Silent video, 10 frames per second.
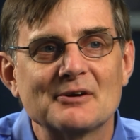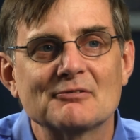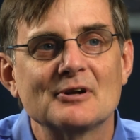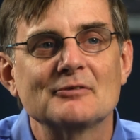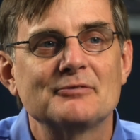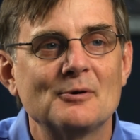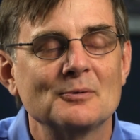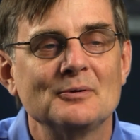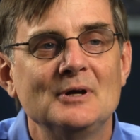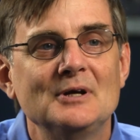how to run a
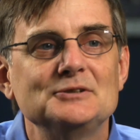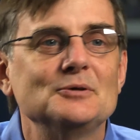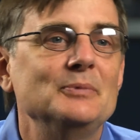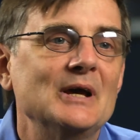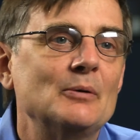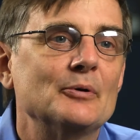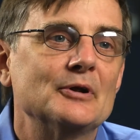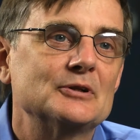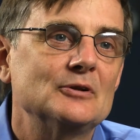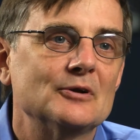phone should be able
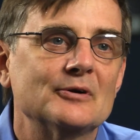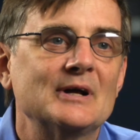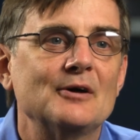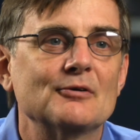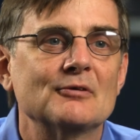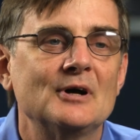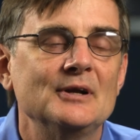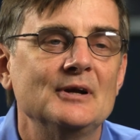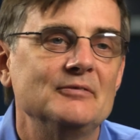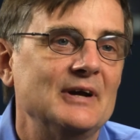to learn how to
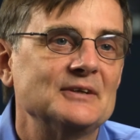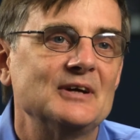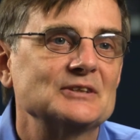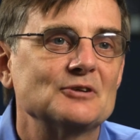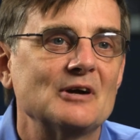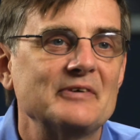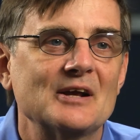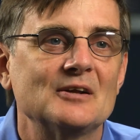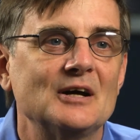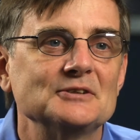run a Vanta XRF
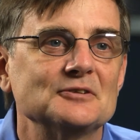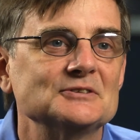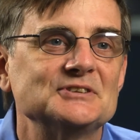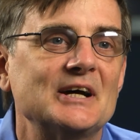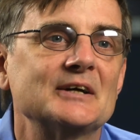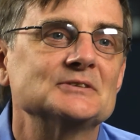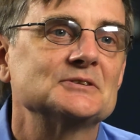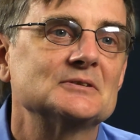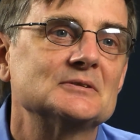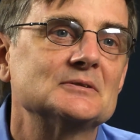Analyzer in seconds.